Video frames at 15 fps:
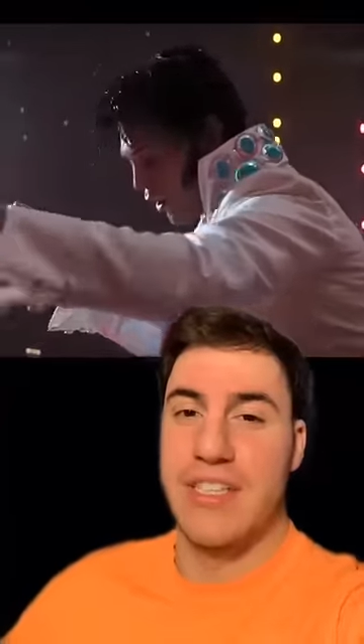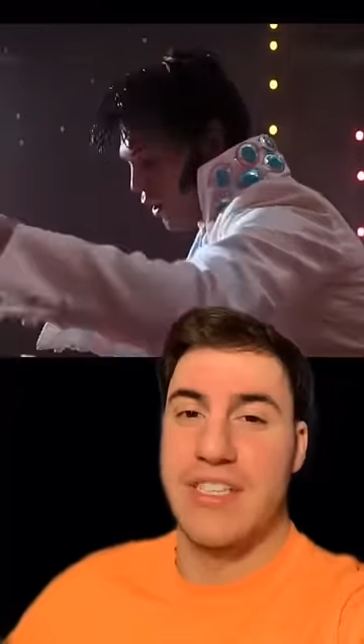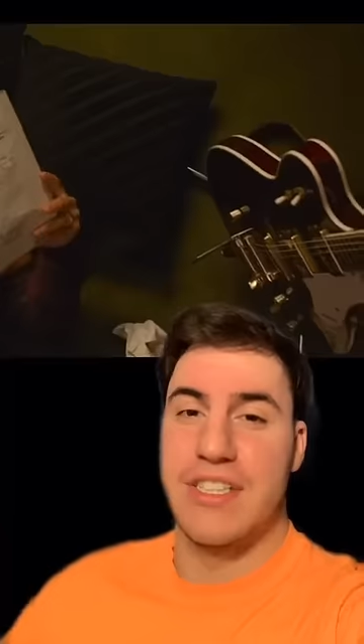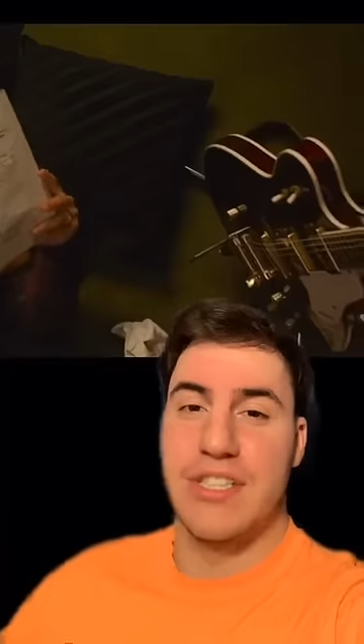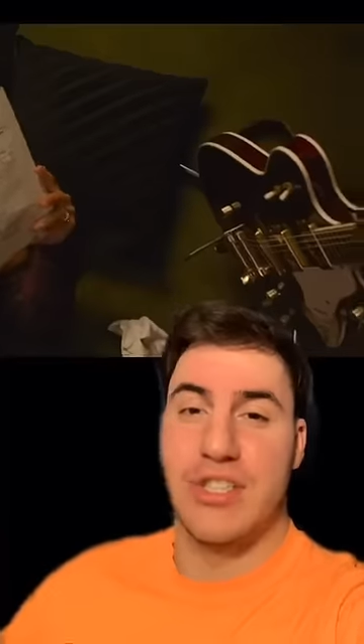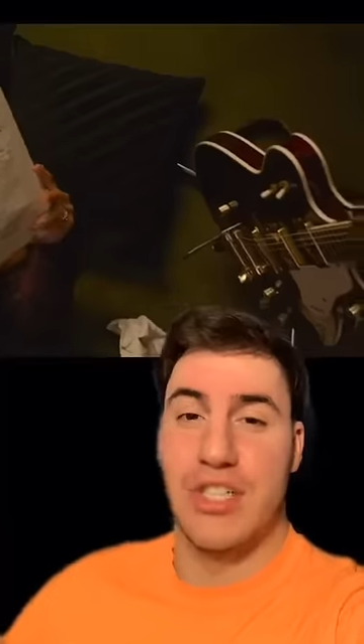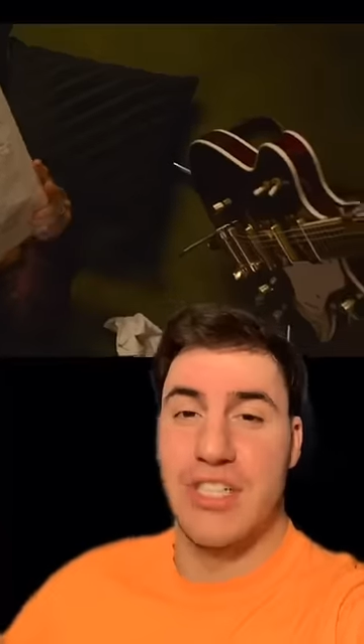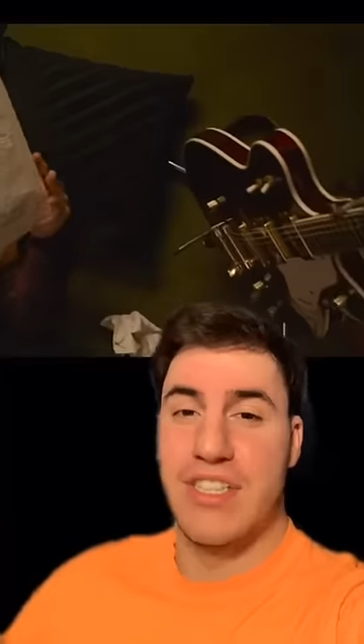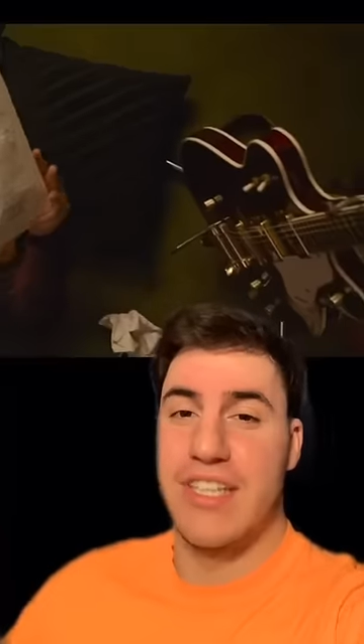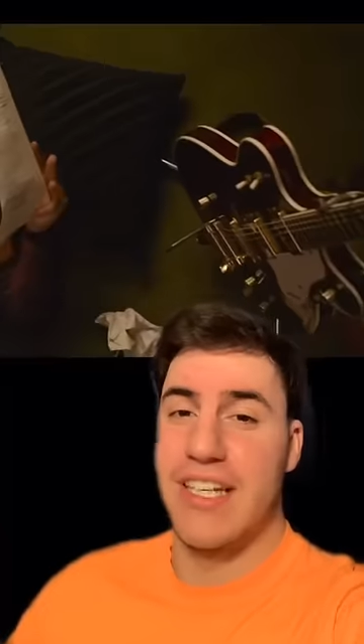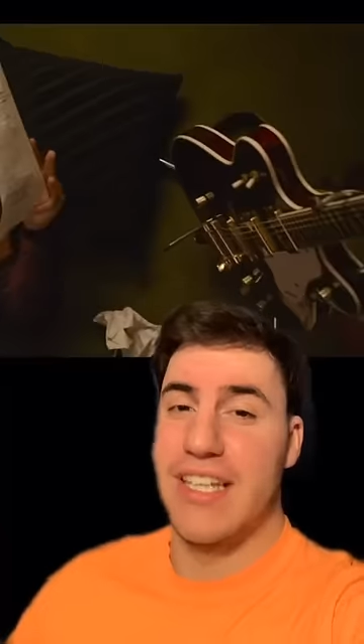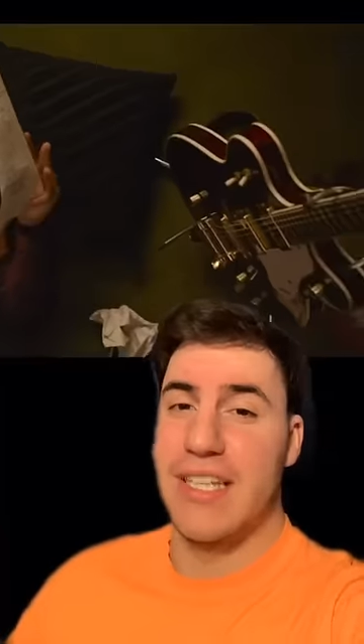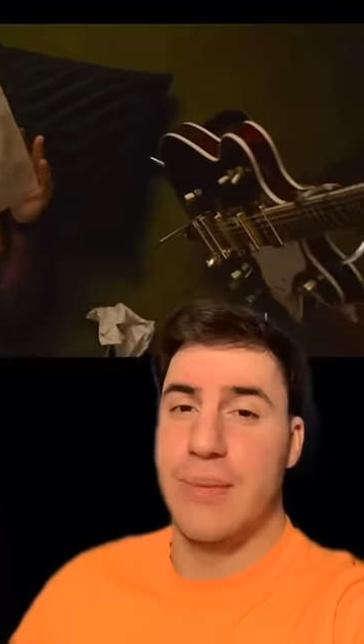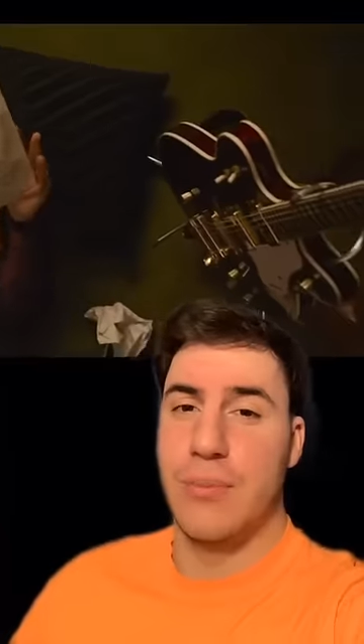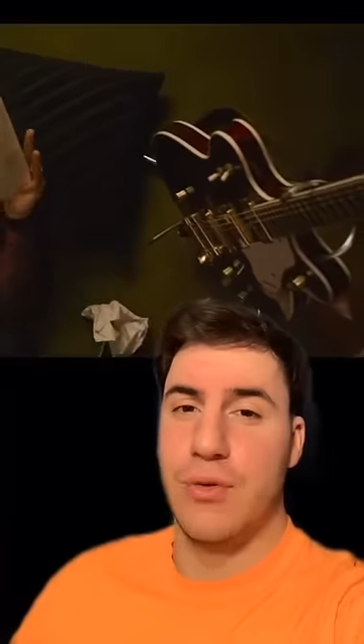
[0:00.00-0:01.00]
just like in the
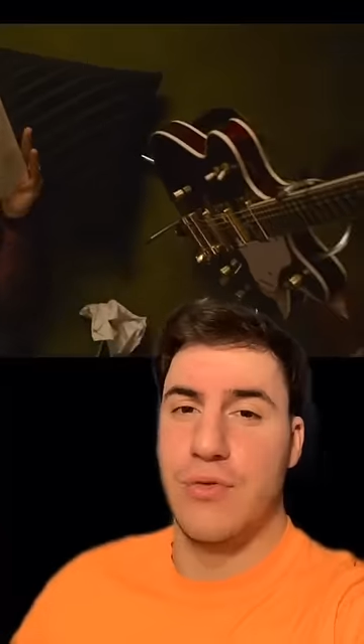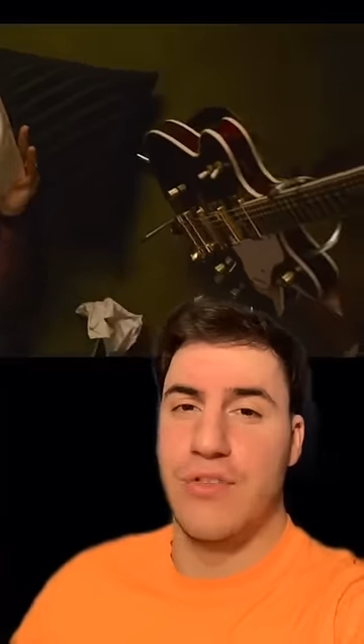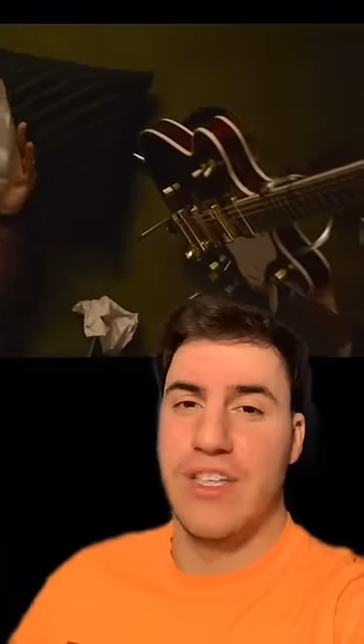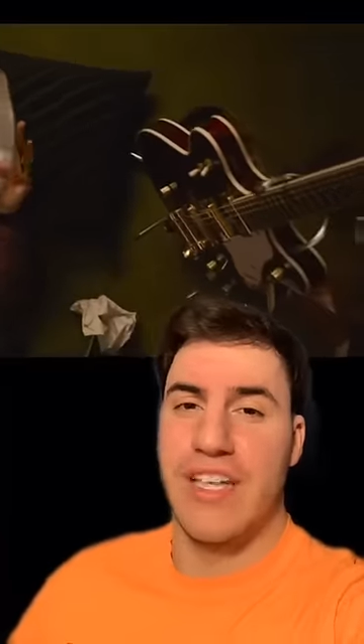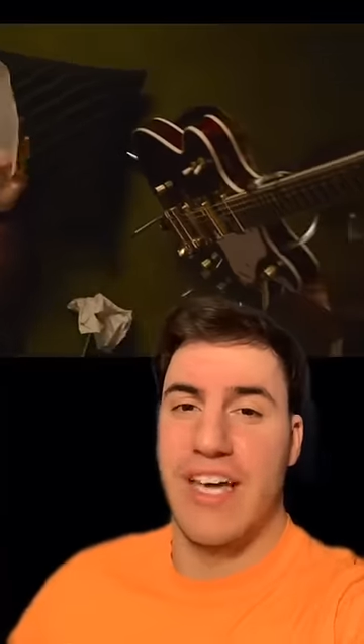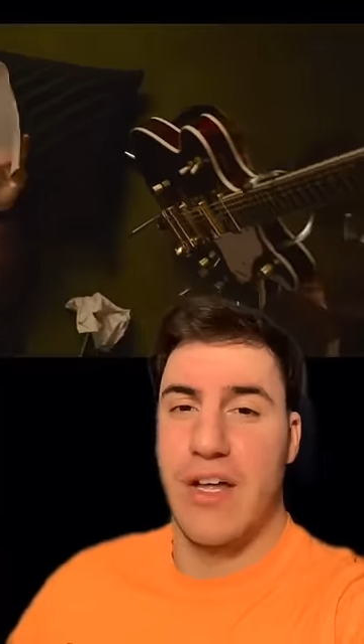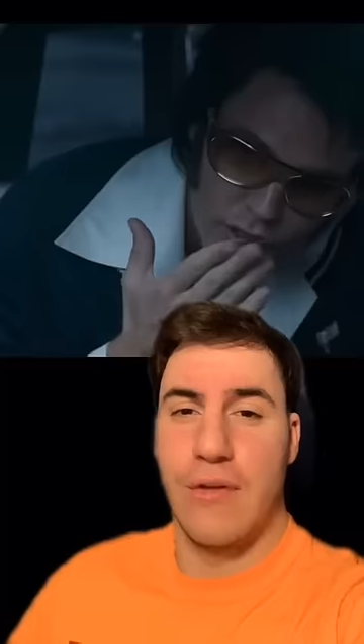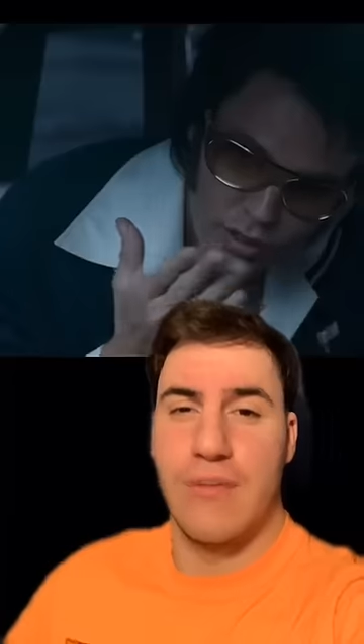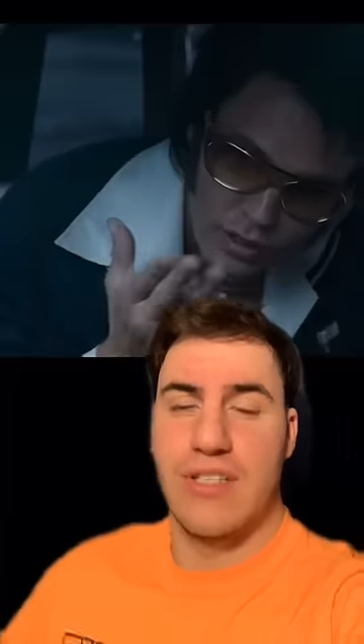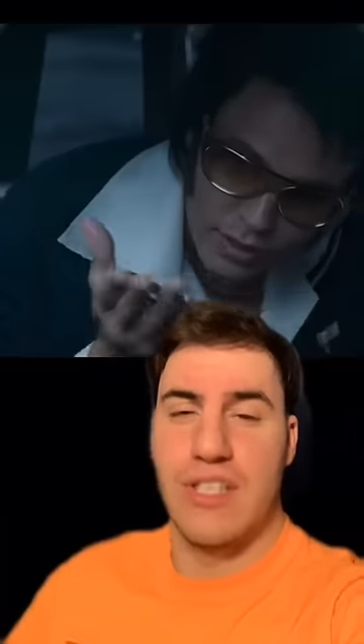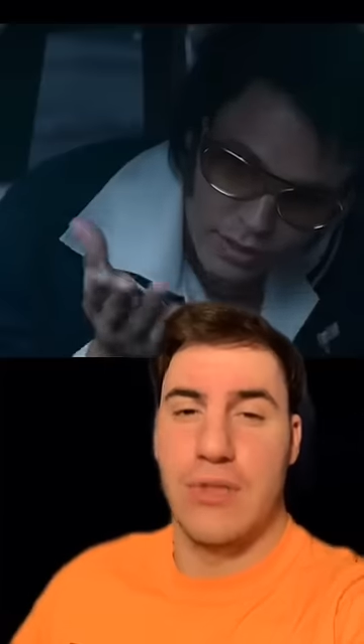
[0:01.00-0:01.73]
movie, Elvis in